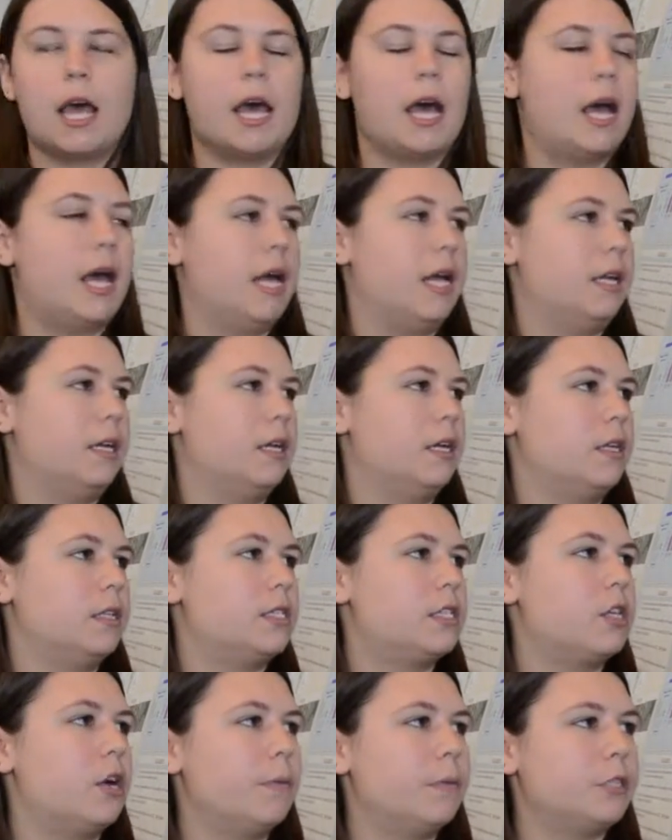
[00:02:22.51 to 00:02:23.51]
And
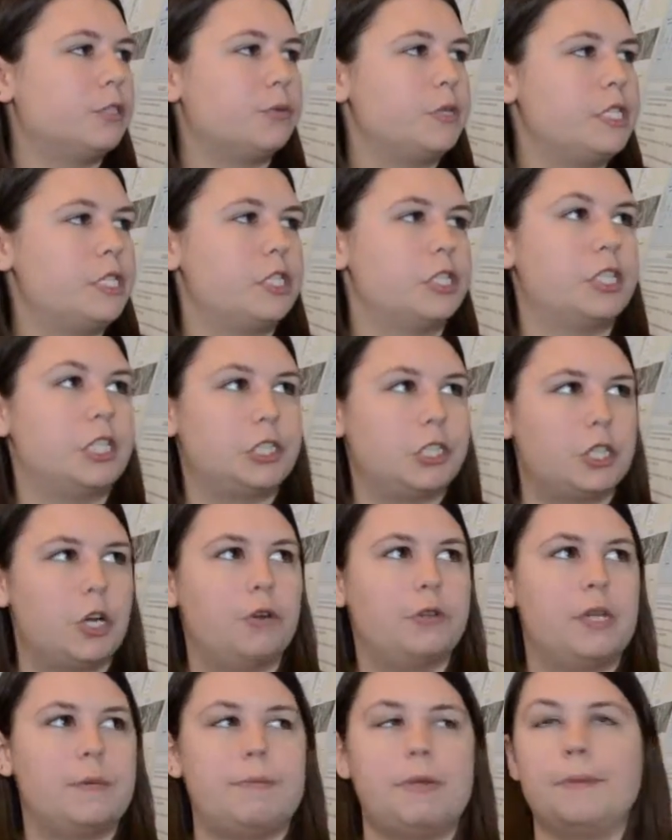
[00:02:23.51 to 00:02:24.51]
so much research has
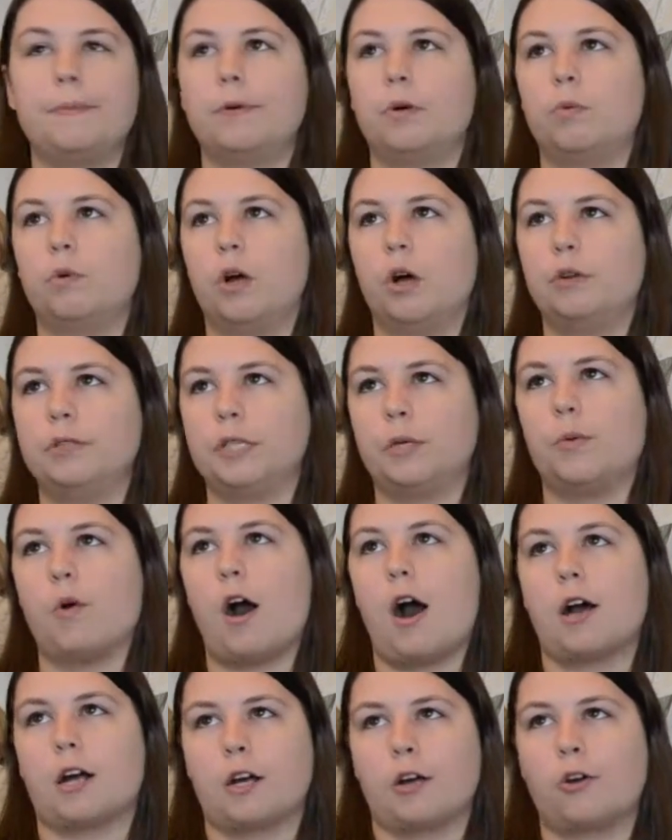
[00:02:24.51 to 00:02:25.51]
shown that people will only
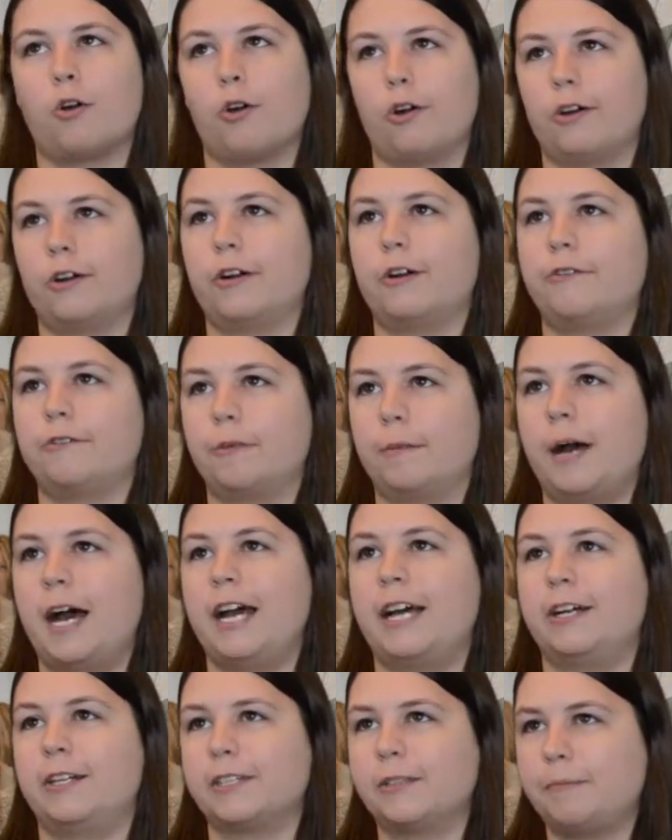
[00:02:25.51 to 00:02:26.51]
walk a quarter of a
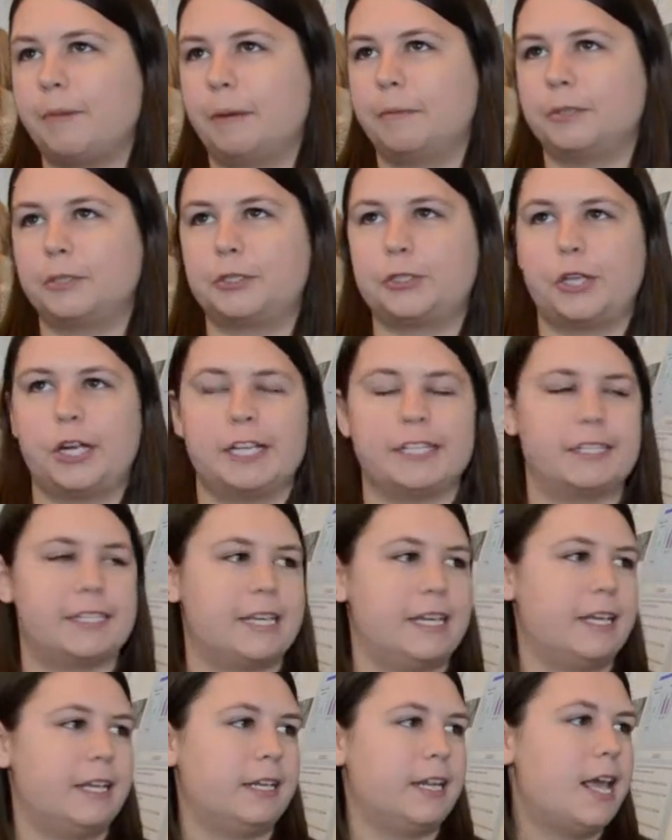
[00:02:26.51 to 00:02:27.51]
mile to public
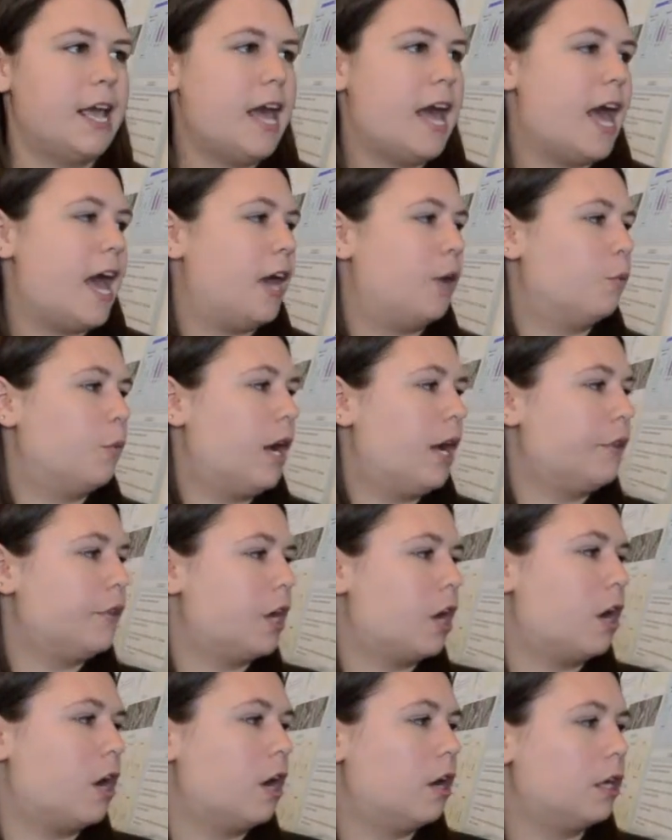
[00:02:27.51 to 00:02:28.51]
transit. And while
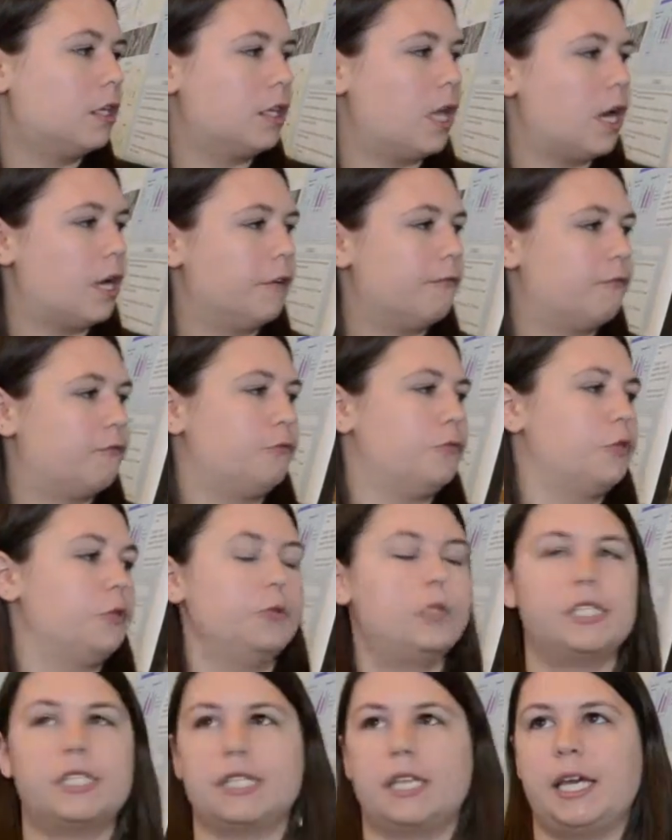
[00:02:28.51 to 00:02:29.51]
there are a lot of
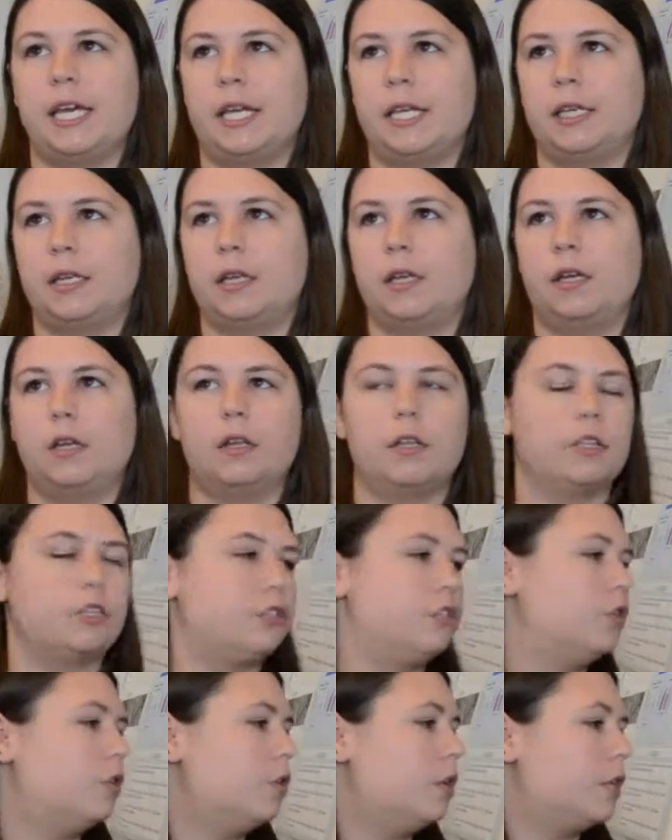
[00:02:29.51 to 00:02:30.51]
routes in
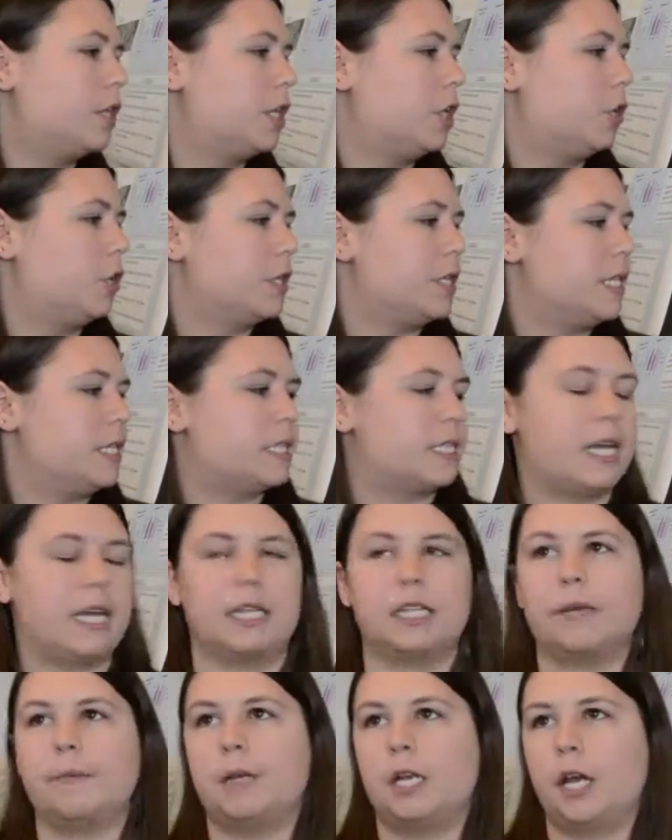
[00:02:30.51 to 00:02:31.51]
the Northeast
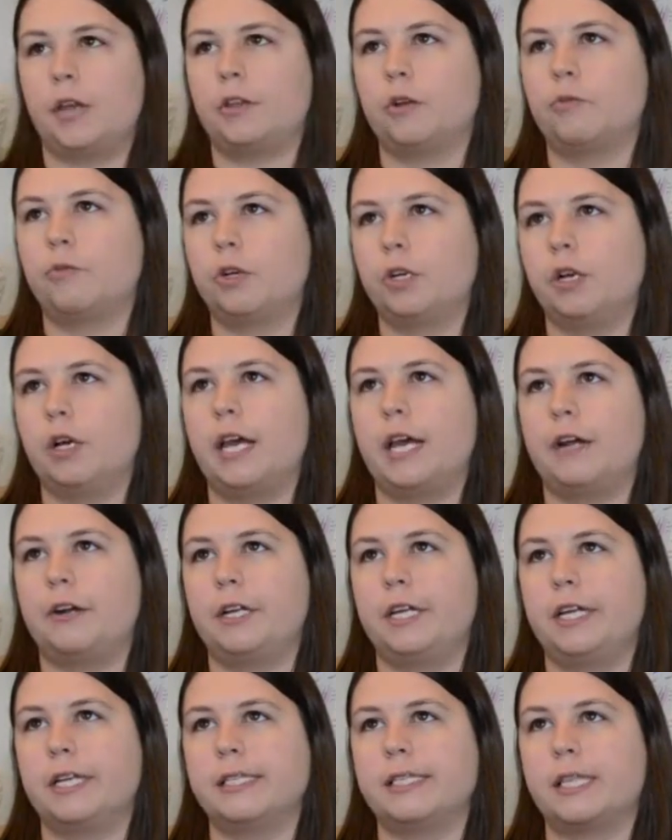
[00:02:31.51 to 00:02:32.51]
Kingdom and other rural
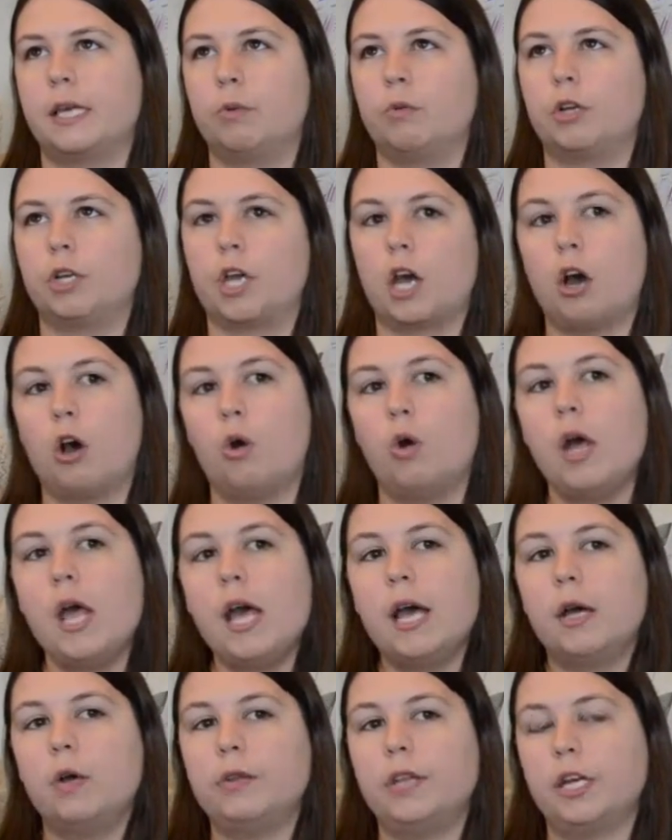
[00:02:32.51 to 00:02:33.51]
areas that will go,
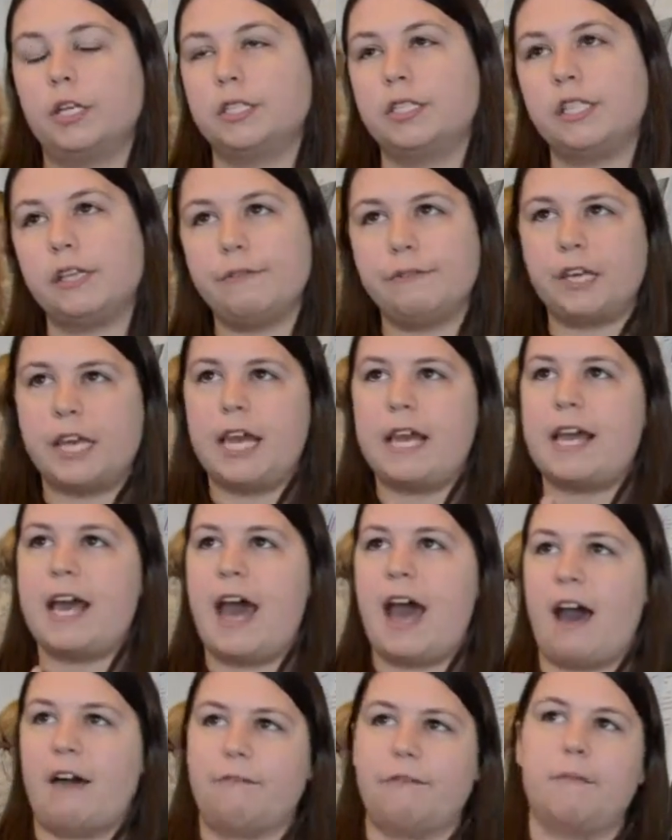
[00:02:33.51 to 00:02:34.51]
they'll deviate
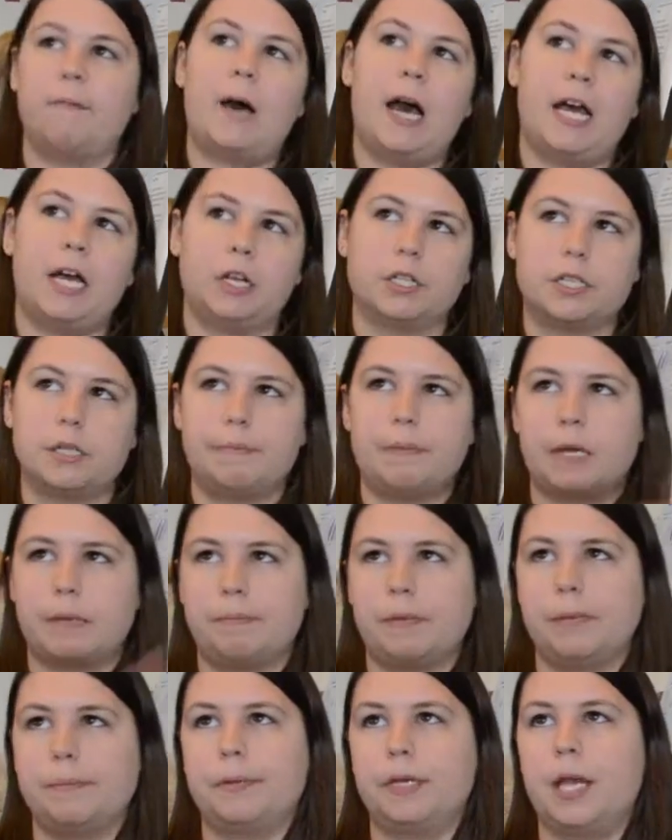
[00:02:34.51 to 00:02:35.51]
half a mile to
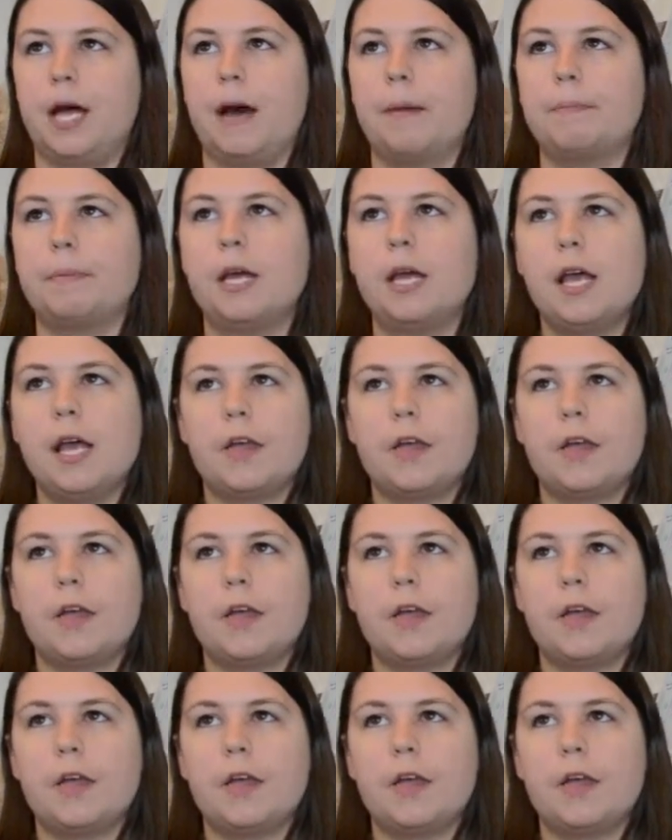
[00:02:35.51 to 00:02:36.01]
pick people up.